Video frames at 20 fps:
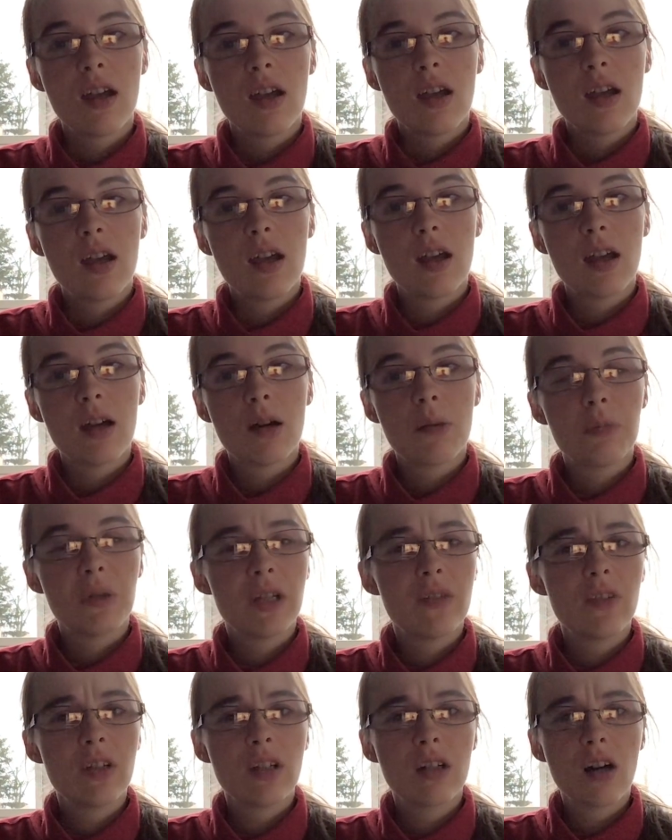And
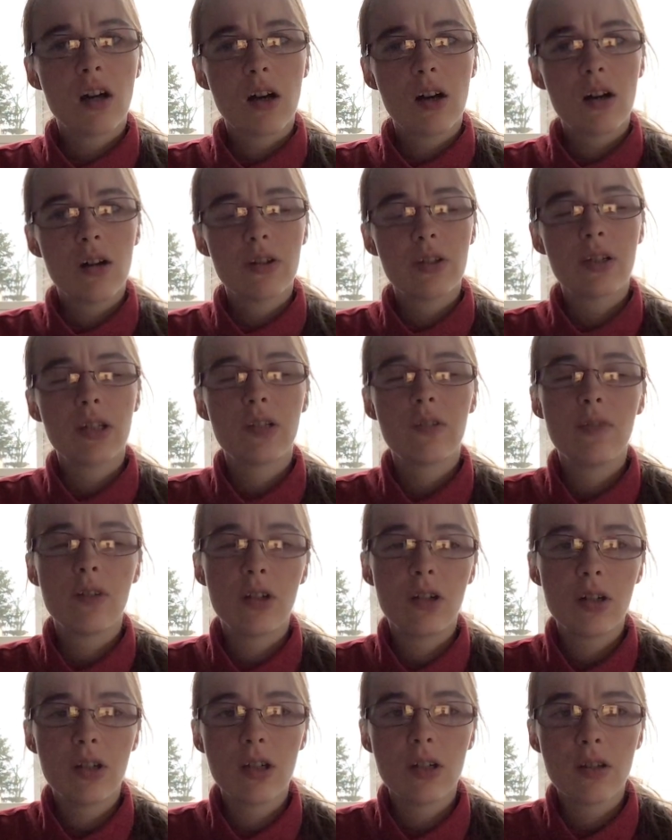giving cards is
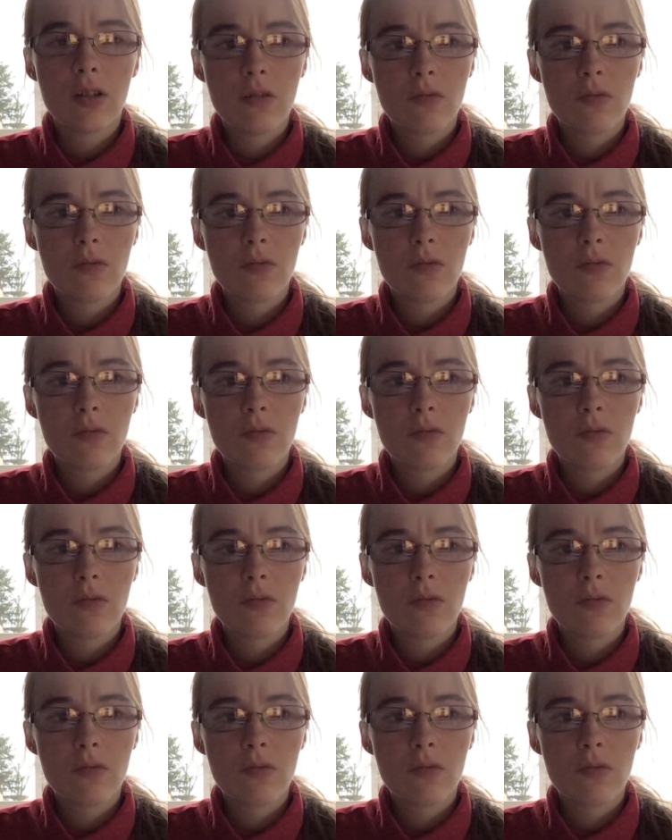very,